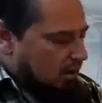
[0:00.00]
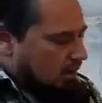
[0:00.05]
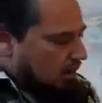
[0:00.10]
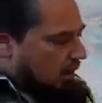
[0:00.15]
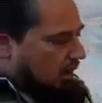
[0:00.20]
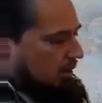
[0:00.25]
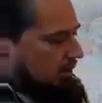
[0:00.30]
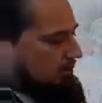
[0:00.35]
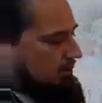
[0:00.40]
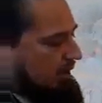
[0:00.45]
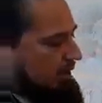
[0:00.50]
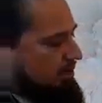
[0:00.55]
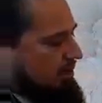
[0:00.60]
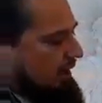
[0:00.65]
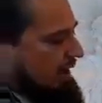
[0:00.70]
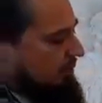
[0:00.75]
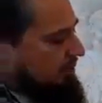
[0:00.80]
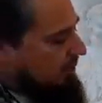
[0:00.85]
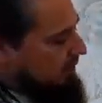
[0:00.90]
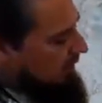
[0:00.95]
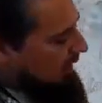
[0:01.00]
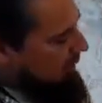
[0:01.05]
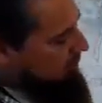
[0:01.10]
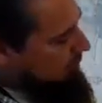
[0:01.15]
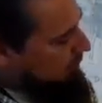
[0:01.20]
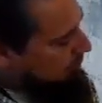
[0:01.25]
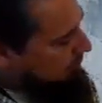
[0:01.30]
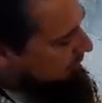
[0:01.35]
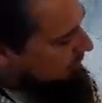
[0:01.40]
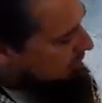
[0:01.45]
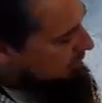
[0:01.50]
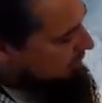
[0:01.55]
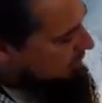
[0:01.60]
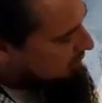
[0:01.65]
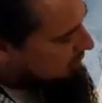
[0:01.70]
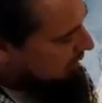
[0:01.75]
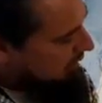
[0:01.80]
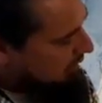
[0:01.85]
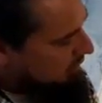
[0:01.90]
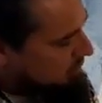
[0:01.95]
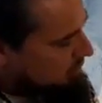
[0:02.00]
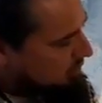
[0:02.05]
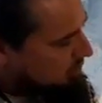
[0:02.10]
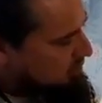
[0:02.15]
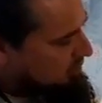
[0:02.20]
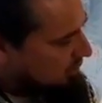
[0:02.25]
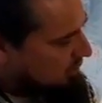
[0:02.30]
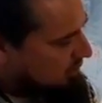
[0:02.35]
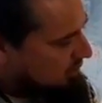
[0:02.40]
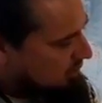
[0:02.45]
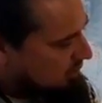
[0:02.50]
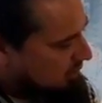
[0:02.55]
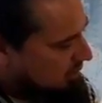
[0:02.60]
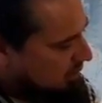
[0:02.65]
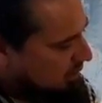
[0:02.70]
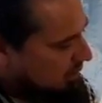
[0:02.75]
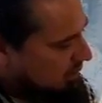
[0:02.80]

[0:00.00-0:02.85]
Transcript: I don't have a camera person today, so just